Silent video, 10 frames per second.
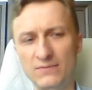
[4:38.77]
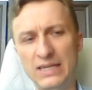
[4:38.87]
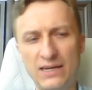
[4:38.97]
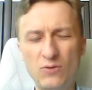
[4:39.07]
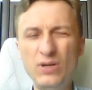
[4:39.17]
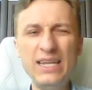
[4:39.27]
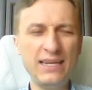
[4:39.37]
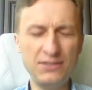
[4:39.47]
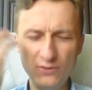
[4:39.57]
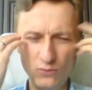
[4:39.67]
queen
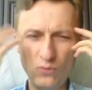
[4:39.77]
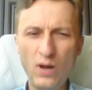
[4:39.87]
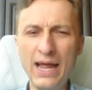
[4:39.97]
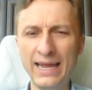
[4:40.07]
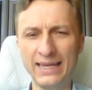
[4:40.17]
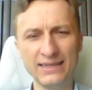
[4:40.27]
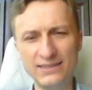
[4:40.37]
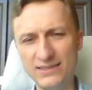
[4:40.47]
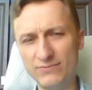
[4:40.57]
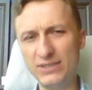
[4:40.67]
a2, why?
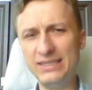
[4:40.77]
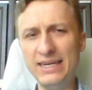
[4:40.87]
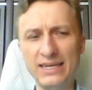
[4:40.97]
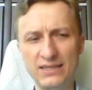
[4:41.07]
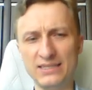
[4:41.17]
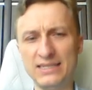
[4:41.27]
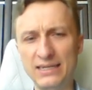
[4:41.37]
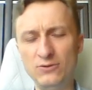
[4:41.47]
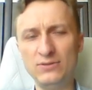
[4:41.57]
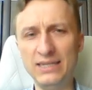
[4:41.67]
It's ridiculous. I
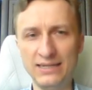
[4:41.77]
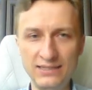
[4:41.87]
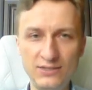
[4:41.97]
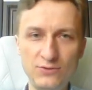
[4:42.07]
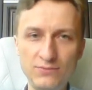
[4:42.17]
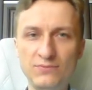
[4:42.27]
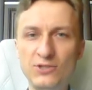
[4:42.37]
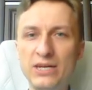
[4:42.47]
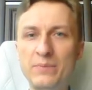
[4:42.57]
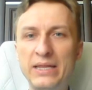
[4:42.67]
need to
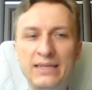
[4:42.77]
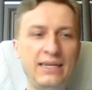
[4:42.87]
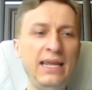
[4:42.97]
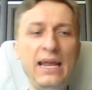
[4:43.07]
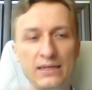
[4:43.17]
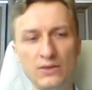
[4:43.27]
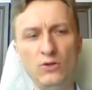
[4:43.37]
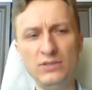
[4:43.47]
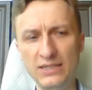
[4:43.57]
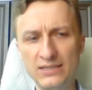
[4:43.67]
checkmate the king,
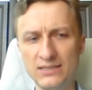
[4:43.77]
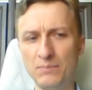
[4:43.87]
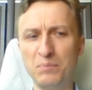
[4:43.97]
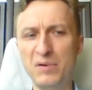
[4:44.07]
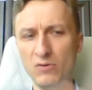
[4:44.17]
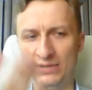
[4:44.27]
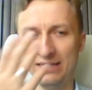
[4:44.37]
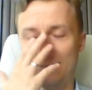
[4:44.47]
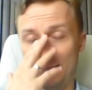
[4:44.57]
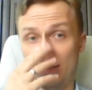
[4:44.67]
not eat some pawn
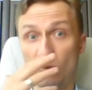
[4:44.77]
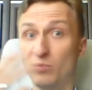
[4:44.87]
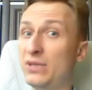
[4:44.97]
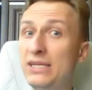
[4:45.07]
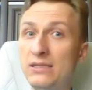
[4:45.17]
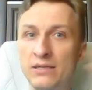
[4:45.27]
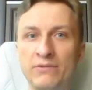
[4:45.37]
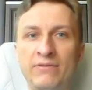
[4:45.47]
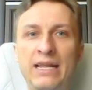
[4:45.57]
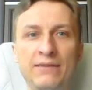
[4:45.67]
that is completely
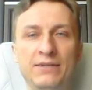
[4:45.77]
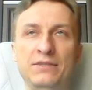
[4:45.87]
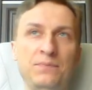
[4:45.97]
irrelevant.